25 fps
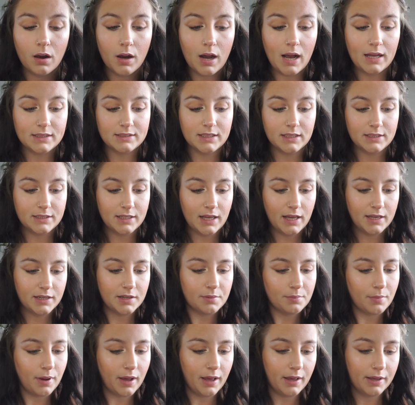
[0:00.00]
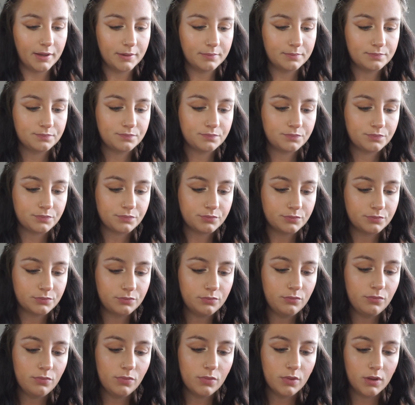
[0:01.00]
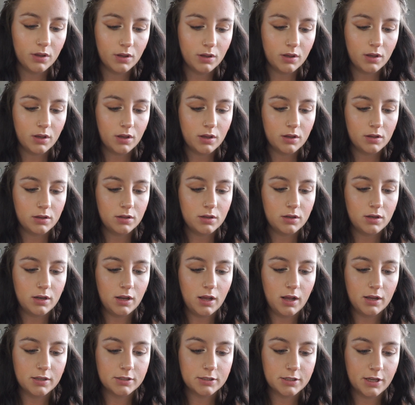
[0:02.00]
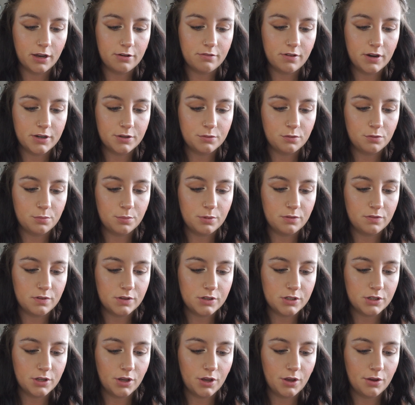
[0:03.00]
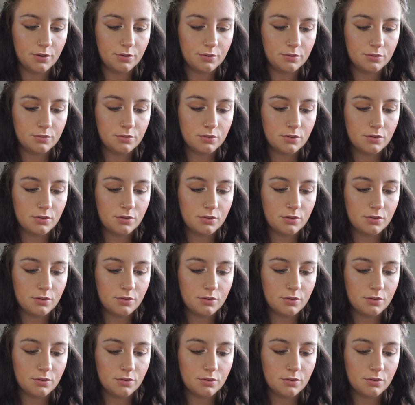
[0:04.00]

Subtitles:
As I said in my last Get Ready With Me video,